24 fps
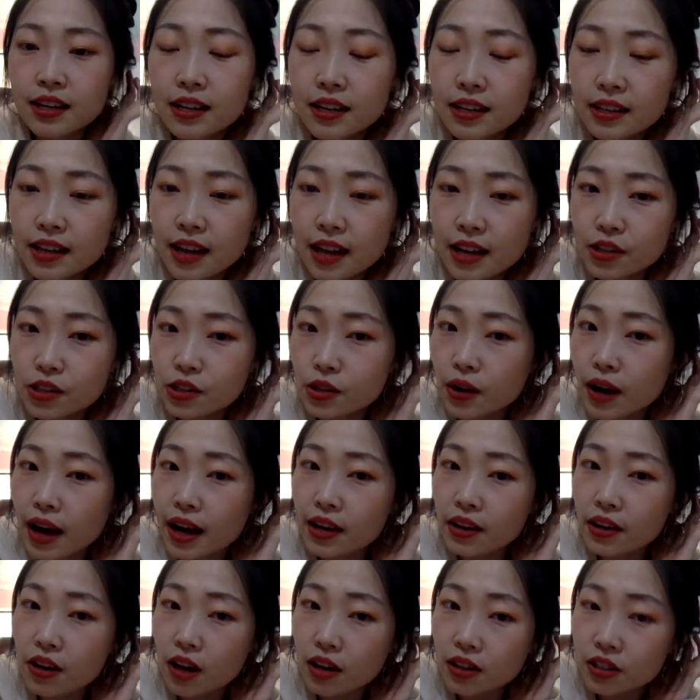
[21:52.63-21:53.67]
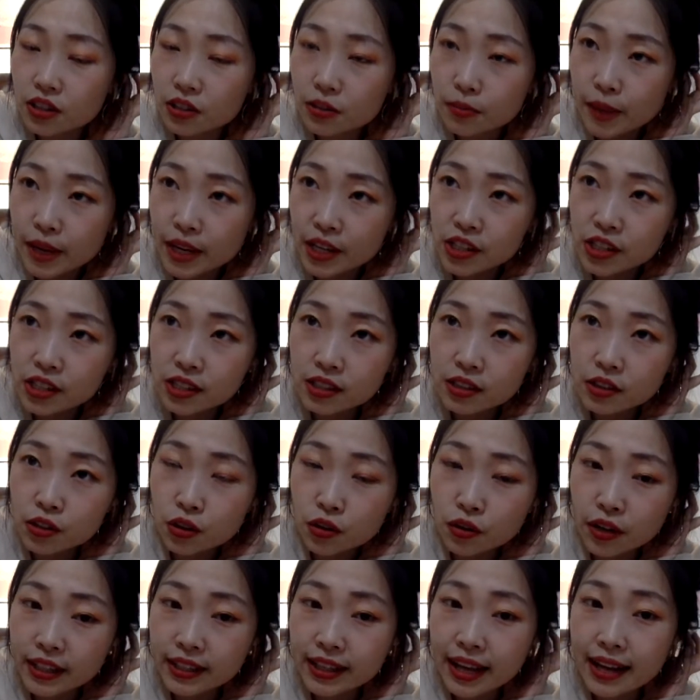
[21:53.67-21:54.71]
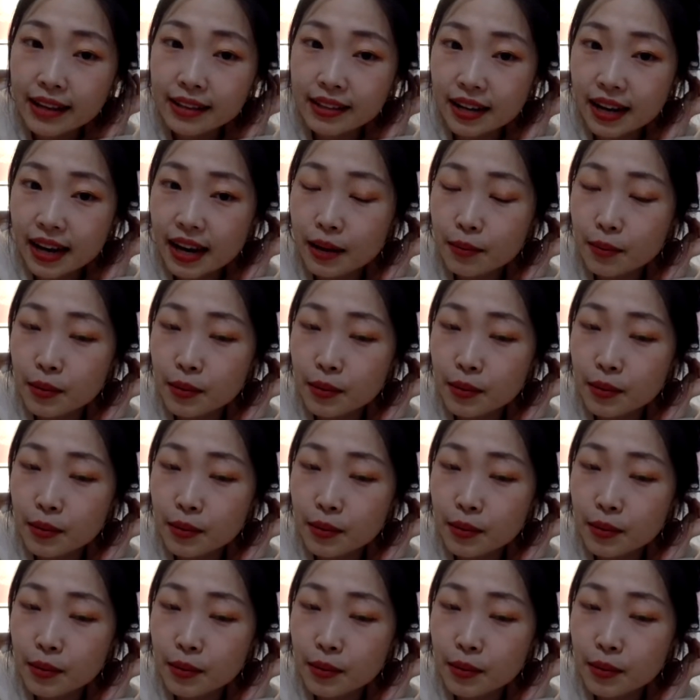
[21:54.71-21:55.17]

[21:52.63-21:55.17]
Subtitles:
Yeah, so I got to Beijing during that time,